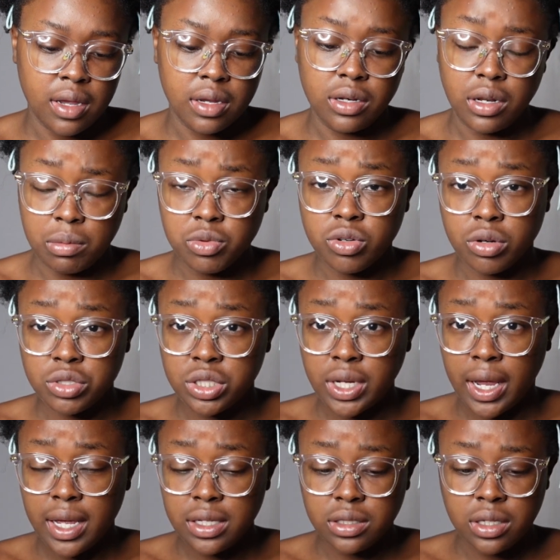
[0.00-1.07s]
double
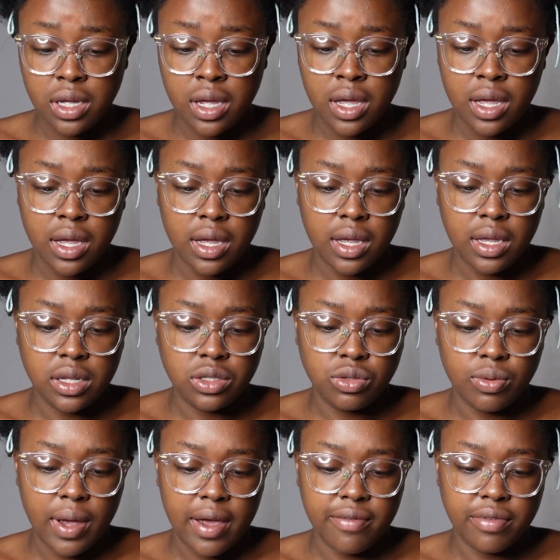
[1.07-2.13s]
crochets
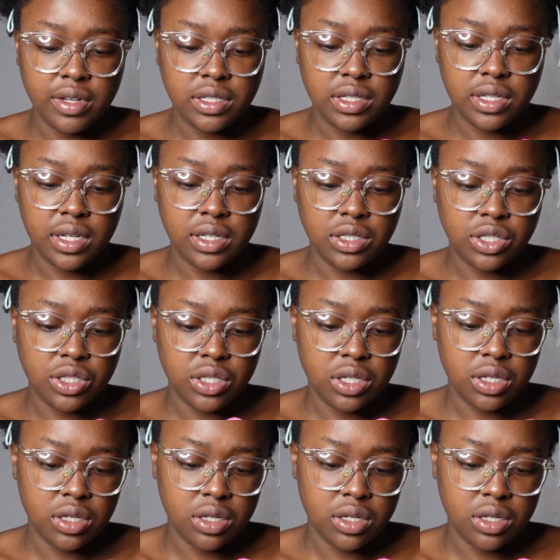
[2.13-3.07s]
into every stitch,